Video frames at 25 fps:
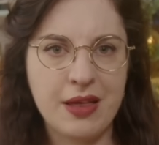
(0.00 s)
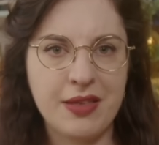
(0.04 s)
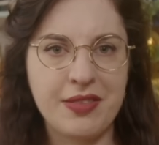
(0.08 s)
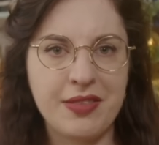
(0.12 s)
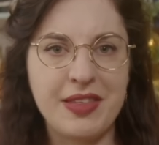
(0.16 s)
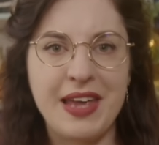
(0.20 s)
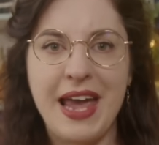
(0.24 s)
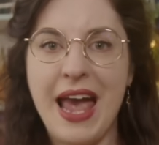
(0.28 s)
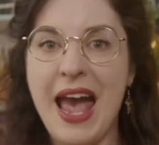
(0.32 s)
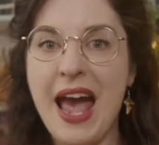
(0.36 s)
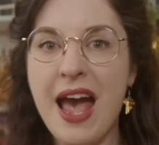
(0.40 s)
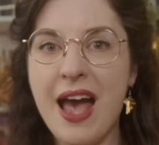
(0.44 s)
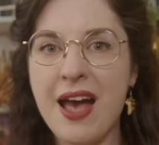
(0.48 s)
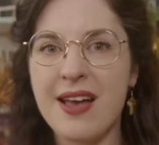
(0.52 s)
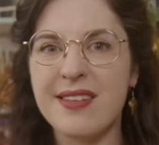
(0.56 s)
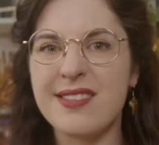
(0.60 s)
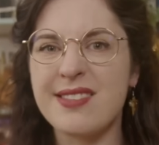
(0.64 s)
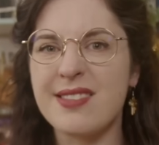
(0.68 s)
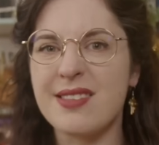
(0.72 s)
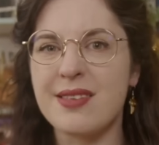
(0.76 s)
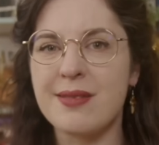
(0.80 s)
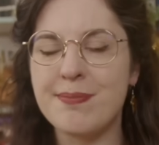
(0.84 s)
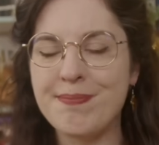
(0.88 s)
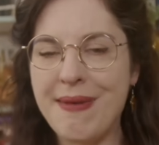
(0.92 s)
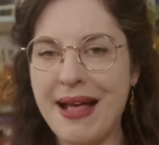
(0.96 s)
The air
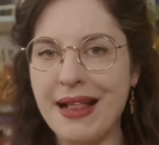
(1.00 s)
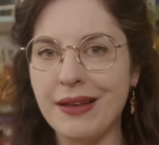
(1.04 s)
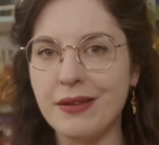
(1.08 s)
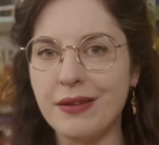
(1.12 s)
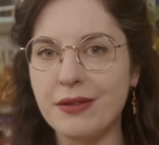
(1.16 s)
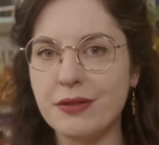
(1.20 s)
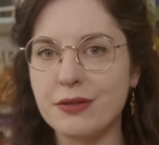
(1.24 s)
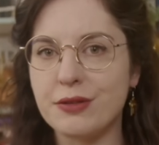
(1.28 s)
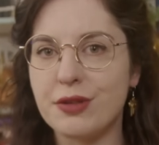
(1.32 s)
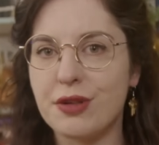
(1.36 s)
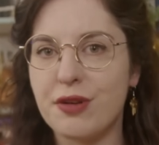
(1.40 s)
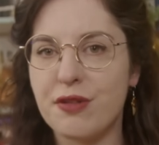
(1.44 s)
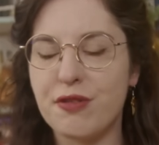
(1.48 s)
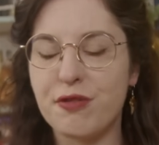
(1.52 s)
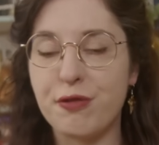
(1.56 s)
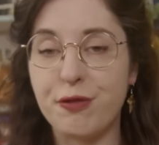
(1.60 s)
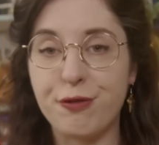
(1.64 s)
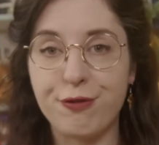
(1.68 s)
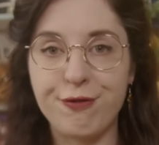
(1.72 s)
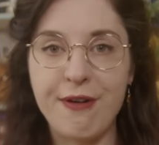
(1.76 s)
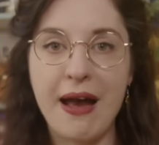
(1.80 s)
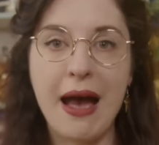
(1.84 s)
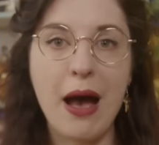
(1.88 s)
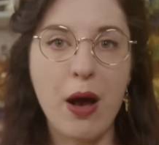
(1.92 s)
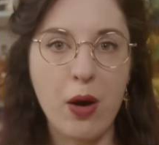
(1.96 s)
smelled
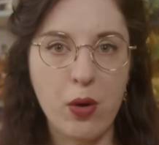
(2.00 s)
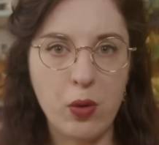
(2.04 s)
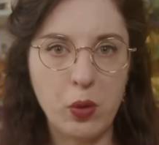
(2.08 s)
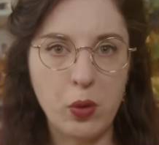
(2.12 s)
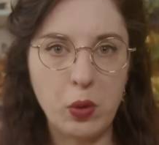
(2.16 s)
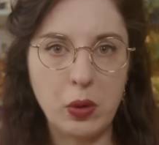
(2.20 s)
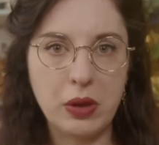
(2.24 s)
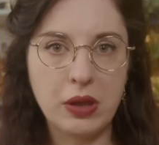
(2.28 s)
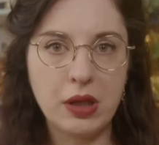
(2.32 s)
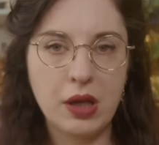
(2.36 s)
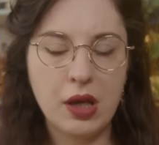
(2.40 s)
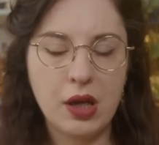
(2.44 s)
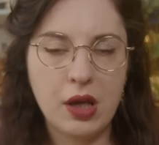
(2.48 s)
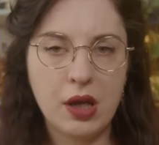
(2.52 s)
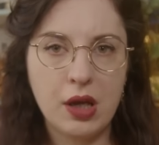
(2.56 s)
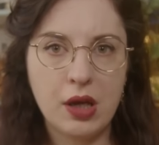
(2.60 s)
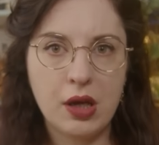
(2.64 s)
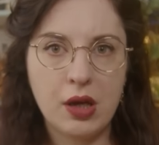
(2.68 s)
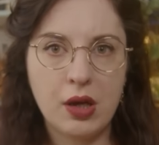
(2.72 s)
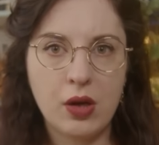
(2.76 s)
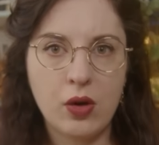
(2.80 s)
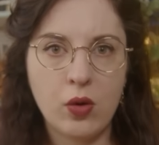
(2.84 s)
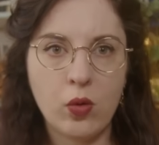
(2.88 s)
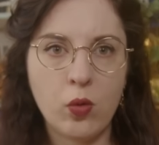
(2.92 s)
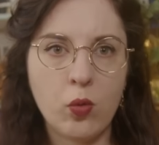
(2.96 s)
foul.
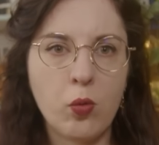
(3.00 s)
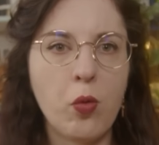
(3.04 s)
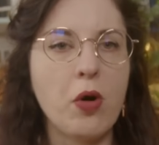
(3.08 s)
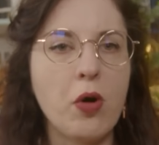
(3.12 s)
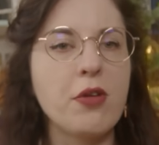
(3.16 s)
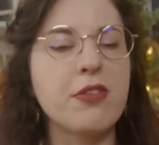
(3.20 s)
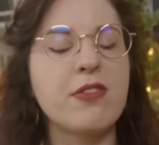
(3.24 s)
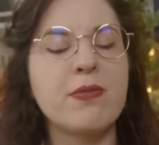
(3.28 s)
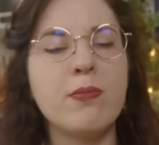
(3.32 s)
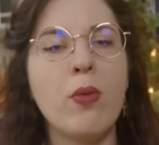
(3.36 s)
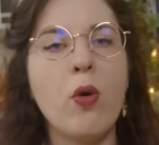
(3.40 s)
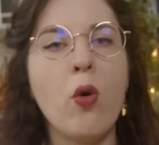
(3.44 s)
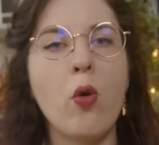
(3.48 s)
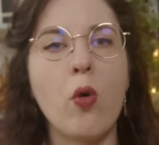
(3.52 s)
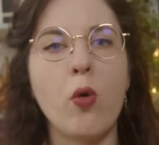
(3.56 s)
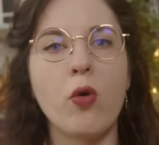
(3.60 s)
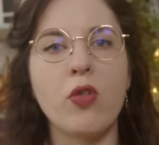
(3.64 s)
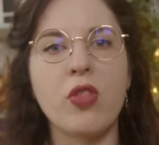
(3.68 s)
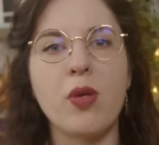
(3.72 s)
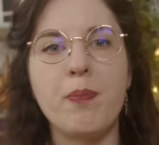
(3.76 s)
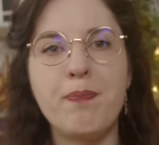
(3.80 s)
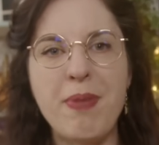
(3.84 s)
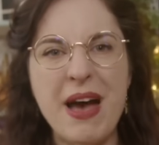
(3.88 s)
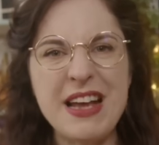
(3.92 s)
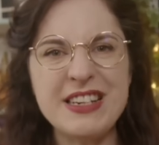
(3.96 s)
What's more,
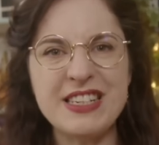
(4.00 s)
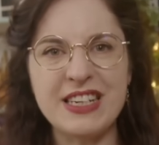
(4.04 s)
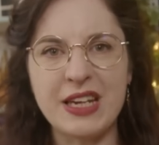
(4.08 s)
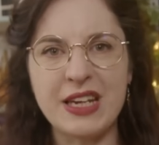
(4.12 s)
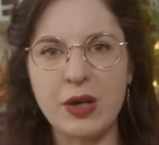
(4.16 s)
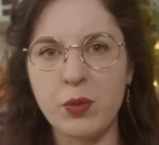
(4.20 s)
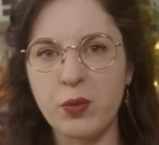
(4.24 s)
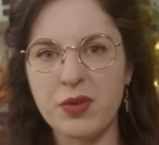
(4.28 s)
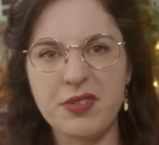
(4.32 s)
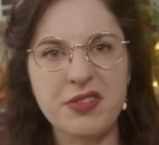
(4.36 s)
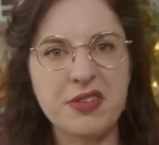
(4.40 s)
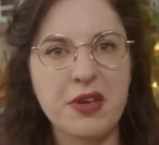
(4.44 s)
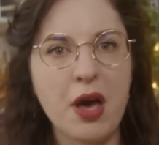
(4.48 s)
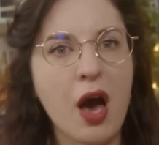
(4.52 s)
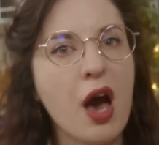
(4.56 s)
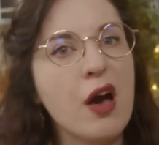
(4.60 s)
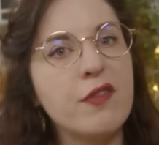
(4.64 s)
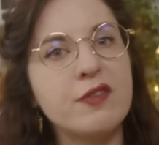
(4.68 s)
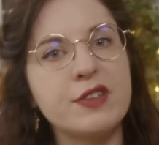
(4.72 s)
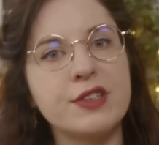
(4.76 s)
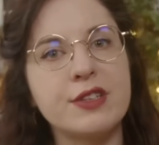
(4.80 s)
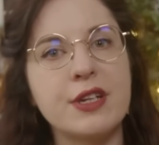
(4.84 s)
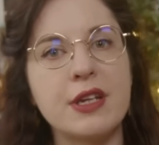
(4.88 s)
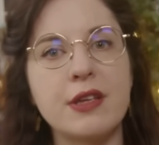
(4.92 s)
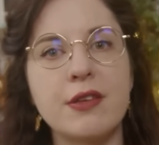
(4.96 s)
the bedding was
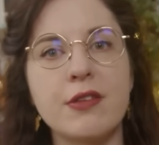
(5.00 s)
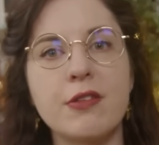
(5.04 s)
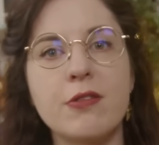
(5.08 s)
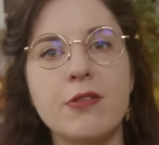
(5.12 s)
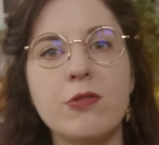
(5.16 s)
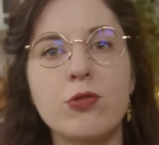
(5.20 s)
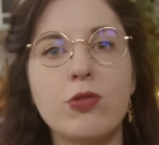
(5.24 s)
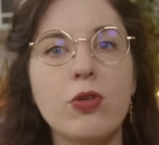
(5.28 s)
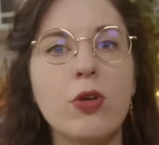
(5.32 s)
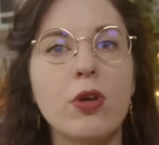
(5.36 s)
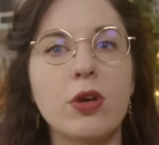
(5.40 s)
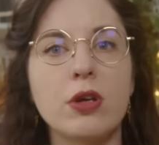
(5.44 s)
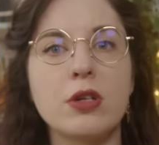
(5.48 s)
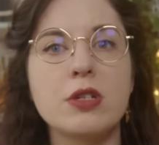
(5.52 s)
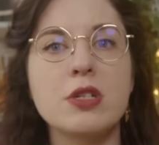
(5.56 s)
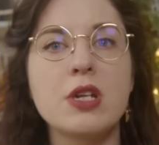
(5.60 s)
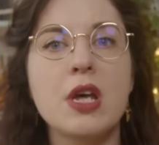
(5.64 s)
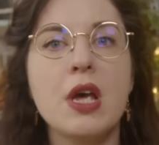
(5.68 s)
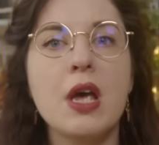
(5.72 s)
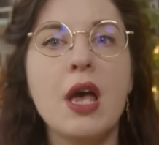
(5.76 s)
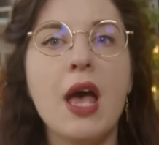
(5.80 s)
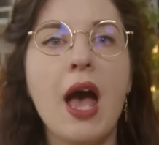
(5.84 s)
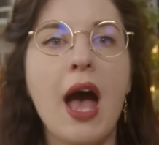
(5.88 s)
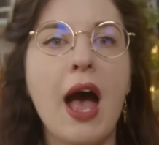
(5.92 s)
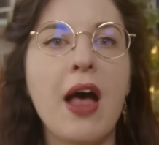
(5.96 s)
covered in soot,
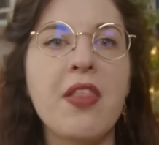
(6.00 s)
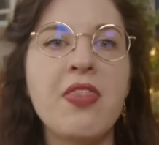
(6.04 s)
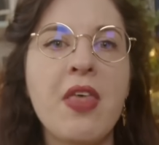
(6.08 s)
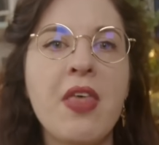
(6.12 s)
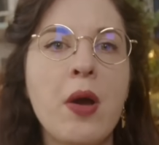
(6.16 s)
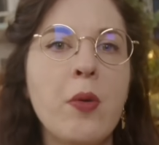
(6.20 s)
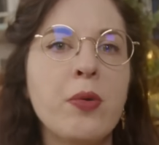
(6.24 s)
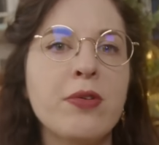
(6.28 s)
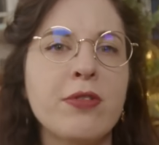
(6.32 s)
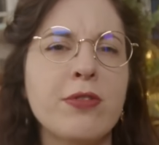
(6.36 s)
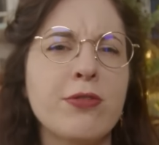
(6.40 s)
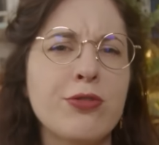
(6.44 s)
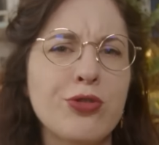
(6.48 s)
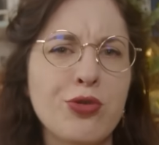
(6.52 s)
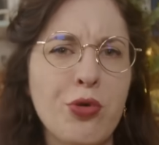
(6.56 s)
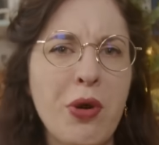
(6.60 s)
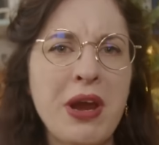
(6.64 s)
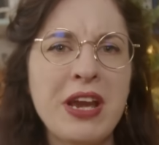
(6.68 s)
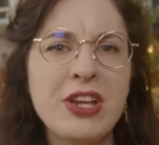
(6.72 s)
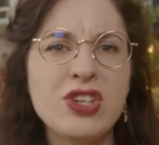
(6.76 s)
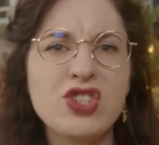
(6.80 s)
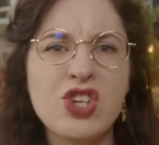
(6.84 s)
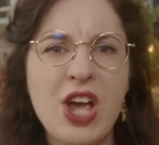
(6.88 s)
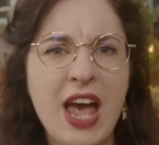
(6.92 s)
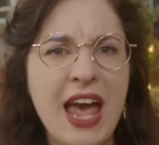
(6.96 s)
and there was a
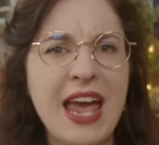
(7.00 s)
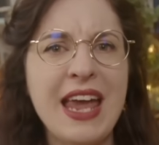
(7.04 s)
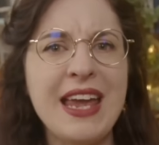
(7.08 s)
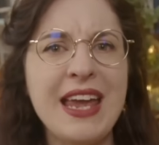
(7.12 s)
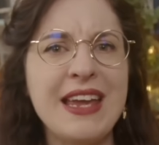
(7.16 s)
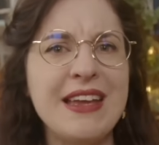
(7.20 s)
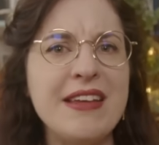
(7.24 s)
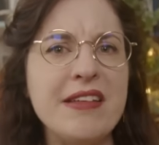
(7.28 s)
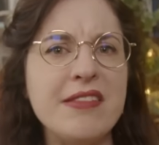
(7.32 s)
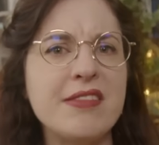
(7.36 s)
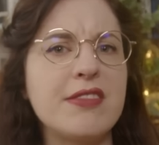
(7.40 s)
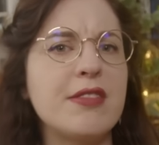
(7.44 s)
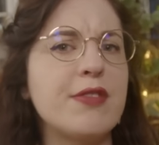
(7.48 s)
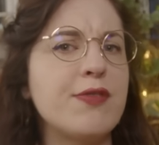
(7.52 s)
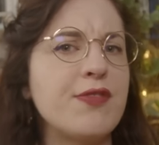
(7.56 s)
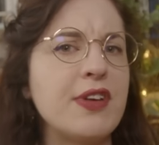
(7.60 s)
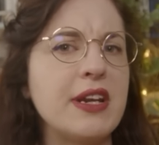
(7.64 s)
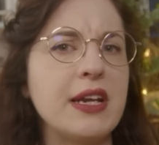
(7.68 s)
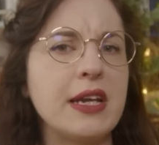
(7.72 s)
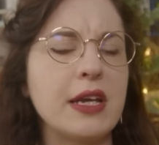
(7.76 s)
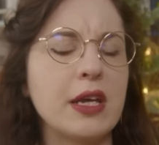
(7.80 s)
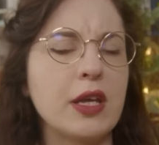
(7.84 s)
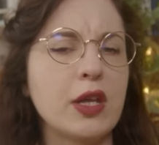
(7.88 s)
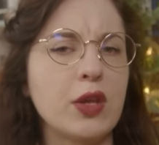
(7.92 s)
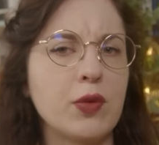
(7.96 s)
strange haze
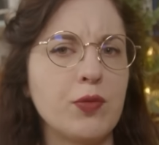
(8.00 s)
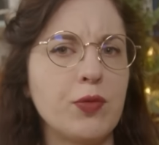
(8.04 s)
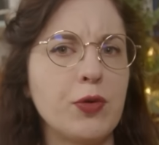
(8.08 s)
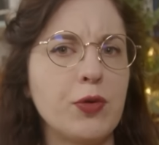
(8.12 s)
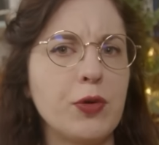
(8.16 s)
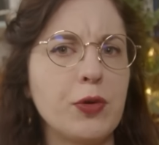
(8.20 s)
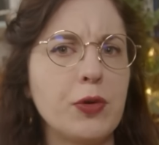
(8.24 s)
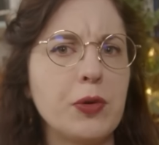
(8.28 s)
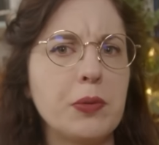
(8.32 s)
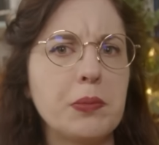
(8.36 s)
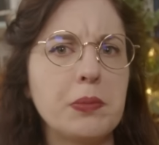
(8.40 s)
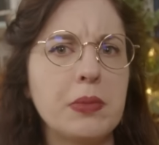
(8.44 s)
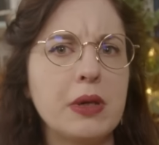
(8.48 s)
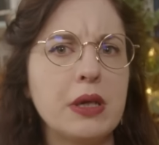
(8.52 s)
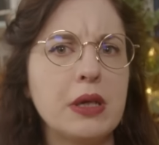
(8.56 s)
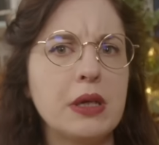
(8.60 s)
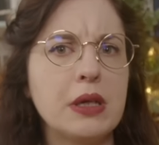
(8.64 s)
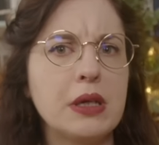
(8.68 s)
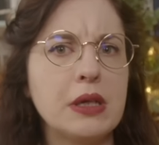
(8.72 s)
filling the room.